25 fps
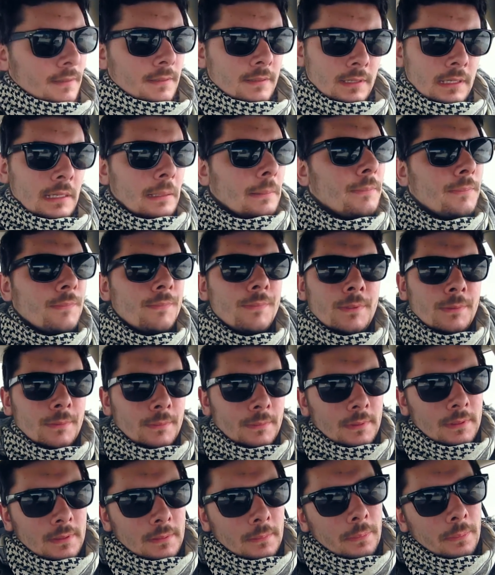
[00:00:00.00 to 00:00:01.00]
seems
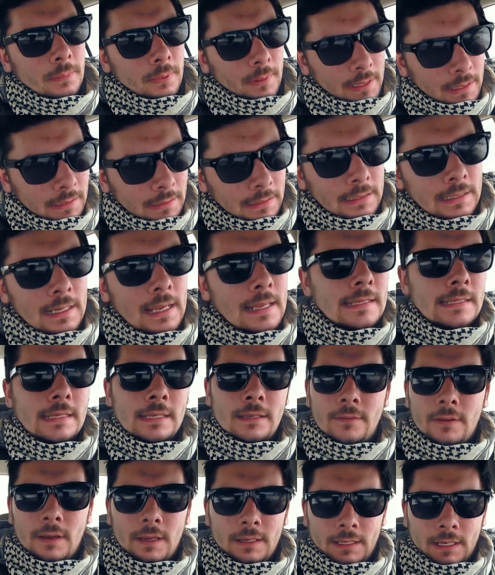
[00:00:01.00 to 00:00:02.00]
pretty
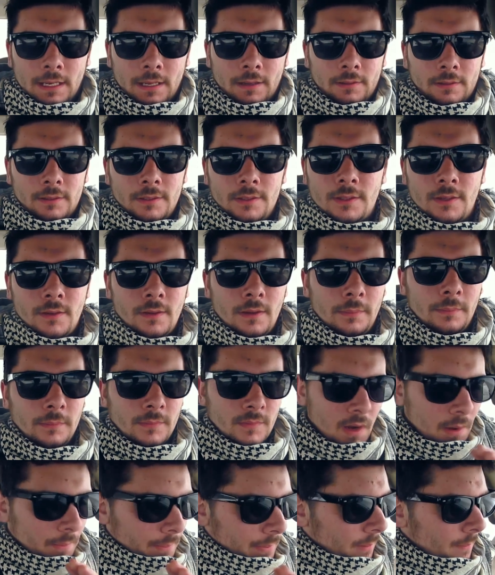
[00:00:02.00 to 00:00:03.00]
decent right now, so I'm
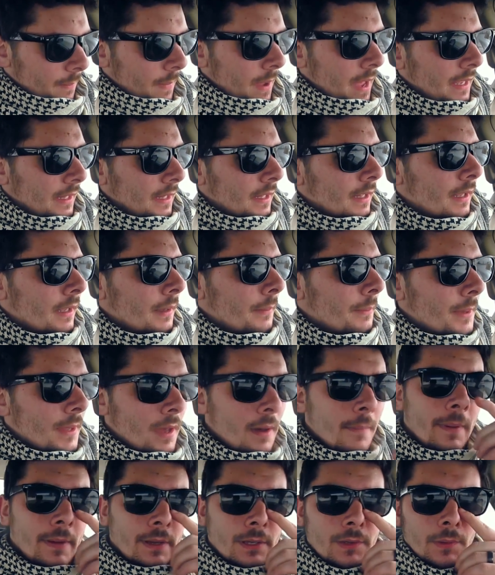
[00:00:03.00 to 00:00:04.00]
dropping by the
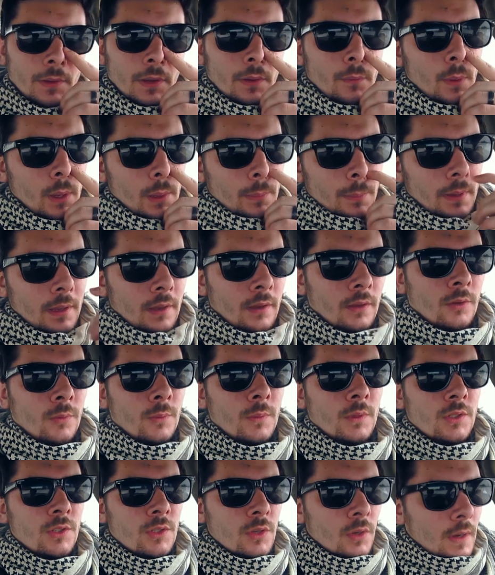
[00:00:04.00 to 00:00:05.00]
PL box very quick because
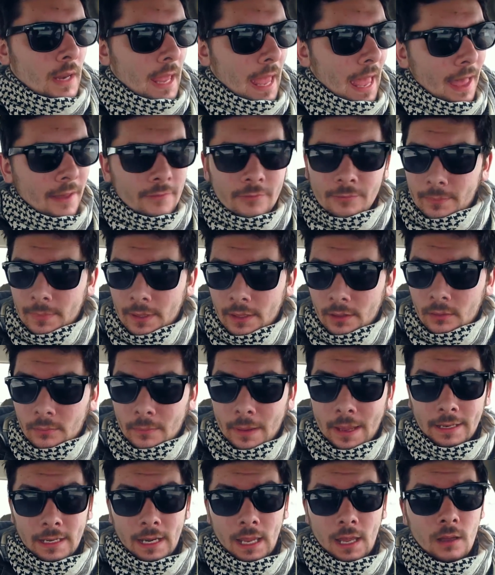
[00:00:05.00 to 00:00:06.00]
we should have mail
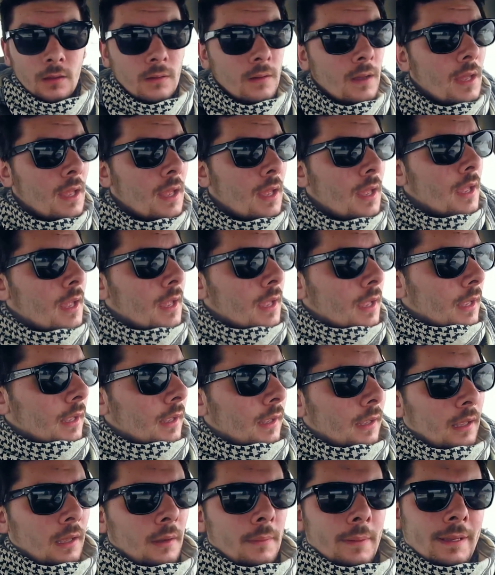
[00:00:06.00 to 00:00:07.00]
by now.
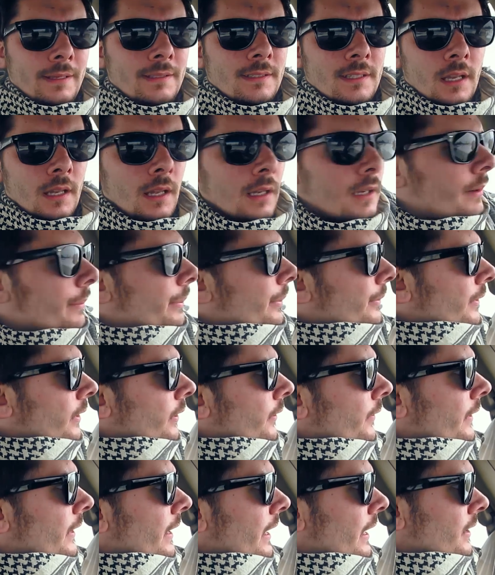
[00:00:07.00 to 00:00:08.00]
We actually got a couple of
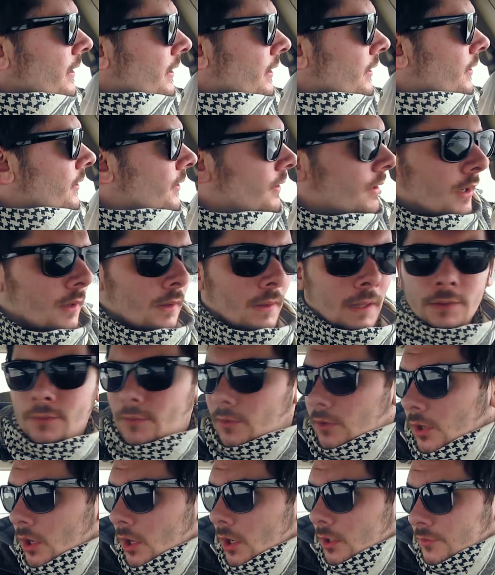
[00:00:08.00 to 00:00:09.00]
notifications, so that's
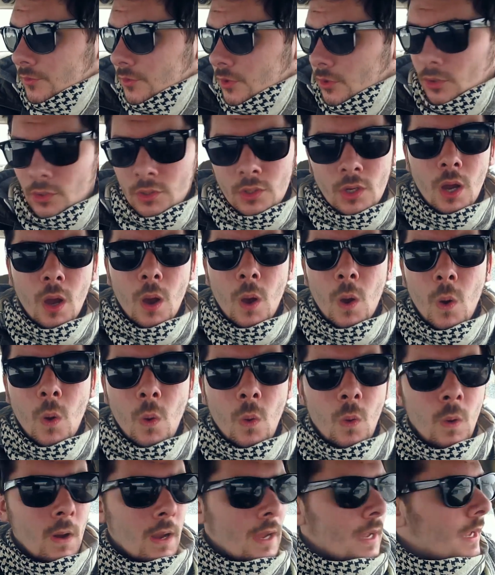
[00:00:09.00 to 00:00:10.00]
good to
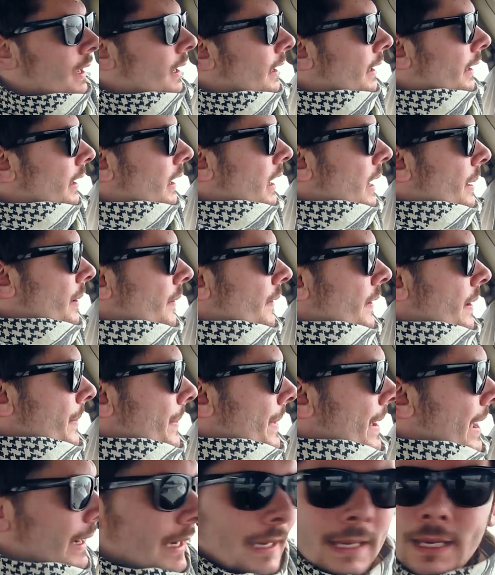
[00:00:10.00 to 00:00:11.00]
know. On the way back,